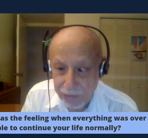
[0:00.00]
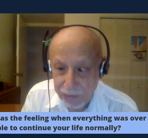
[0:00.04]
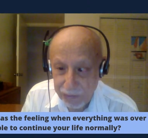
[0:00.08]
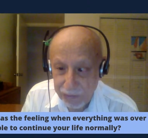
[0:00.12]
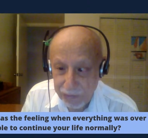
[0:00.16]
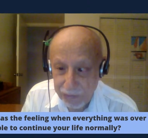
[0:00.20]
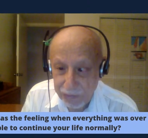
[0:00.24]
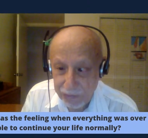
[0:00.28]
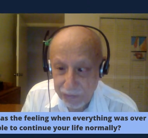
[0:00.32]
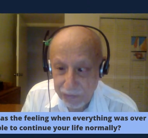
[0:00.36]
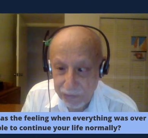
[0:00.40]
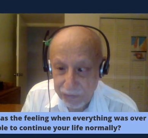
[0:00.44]

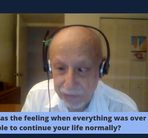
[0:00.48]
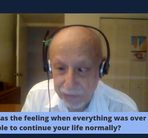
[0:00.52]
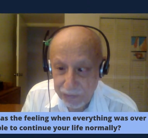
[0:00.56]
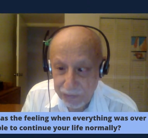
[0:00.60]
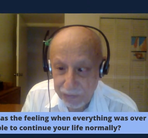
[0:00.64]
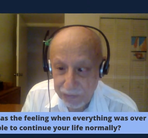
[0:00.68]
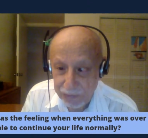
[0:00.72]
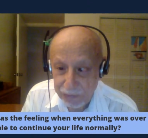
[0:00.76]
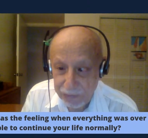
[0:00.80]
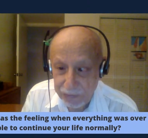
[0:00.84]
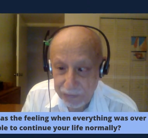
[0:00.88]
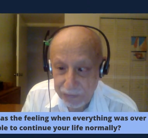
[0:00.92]

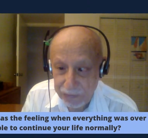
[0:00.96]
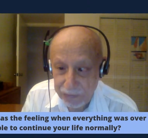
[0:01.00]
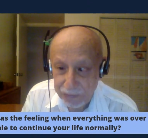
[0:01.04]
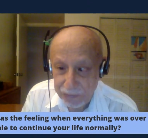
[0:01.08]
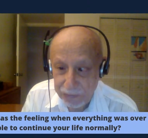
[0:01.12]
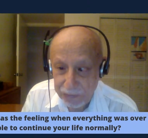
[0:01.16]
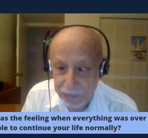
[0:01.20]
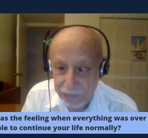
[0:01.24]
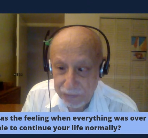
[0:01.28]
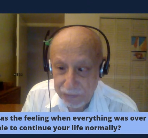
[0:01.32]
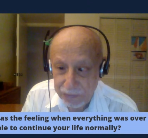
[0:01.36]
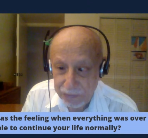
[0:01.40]

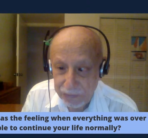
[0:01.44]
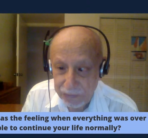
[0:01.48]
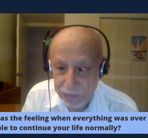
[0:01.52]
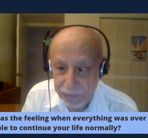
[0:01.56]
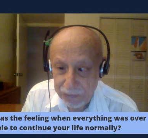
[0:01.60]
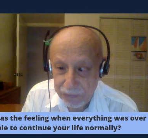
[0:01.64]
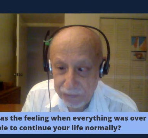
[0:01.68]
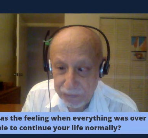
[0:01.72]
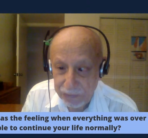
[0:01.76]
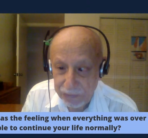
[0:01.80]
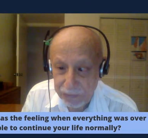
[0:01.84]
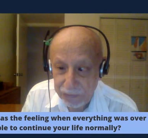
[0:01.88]

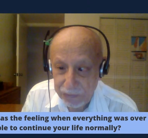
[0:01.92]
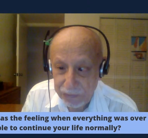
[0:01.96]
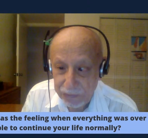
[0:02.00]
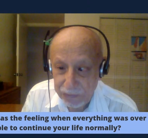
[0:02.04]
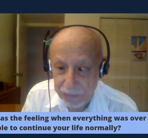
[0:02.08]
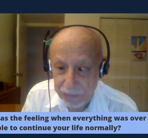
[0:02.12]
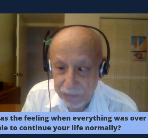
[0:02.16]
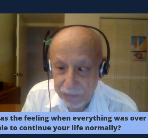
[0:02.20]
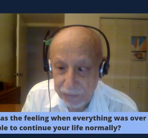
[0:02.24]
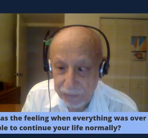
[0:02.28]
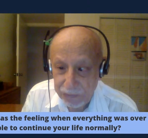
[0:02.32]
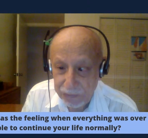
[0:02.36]

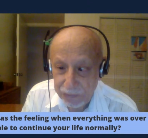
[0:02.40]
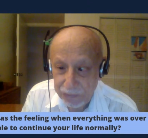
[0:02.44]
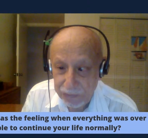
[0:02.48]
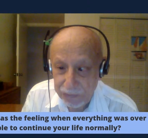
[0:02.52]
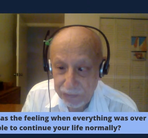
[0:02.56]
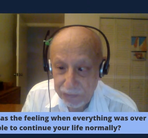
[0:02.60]
(no one is talking)